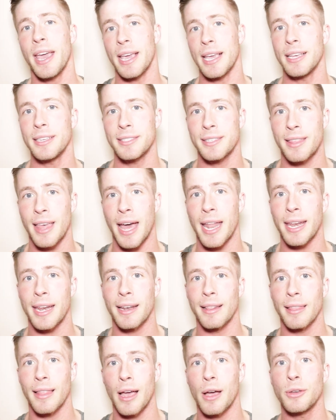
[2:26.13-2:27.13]
is that
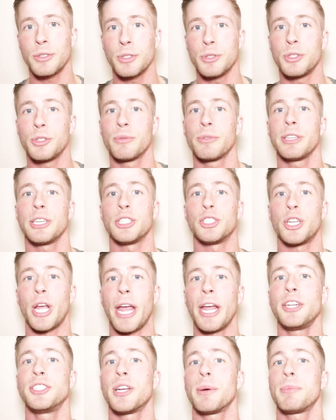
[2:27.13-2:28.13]
it allows you to really
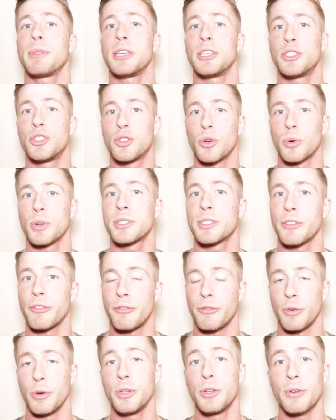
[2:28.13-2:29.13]
change up the sorts
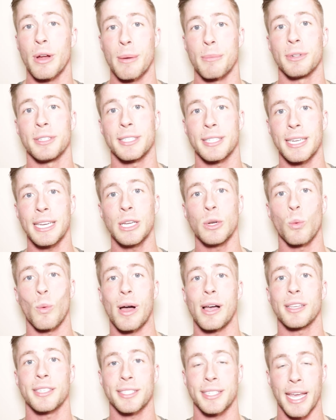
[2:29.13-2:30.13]
of food you're able to eat
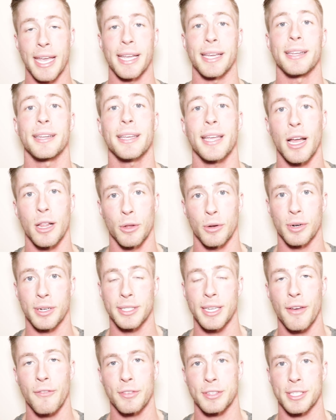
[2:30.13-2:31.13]
while staying in a
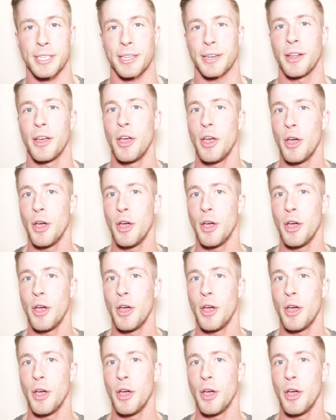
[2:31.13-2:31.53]
caloric deficit.